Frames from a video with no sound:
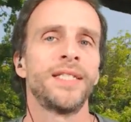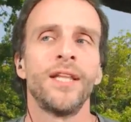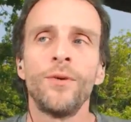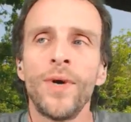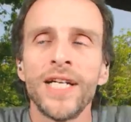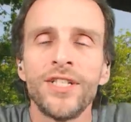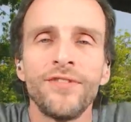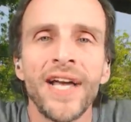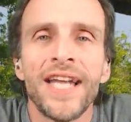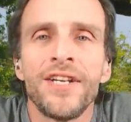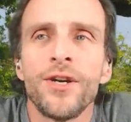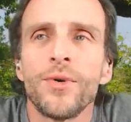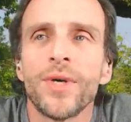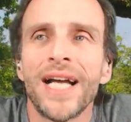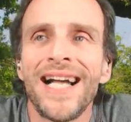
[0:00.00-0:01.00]
otherwise you've got
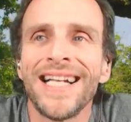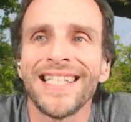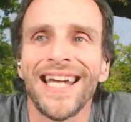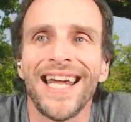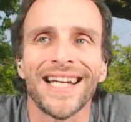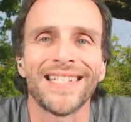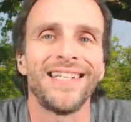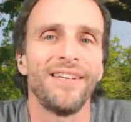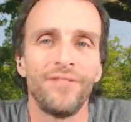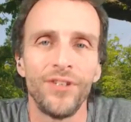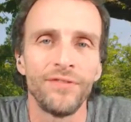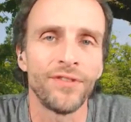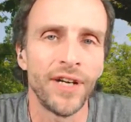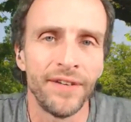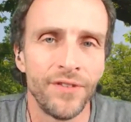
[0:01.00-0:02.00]
no context if
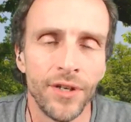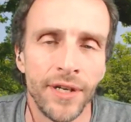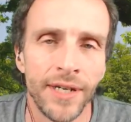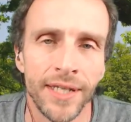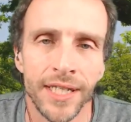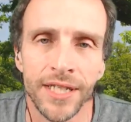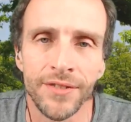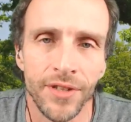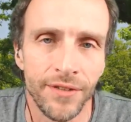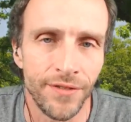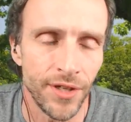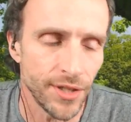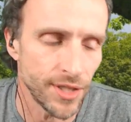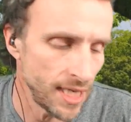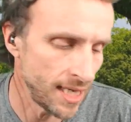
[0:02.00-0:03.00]
you're hearing this for the
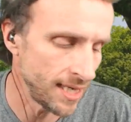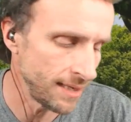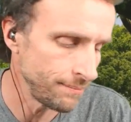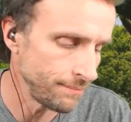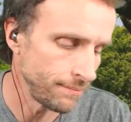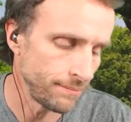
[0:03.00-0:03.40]
first time.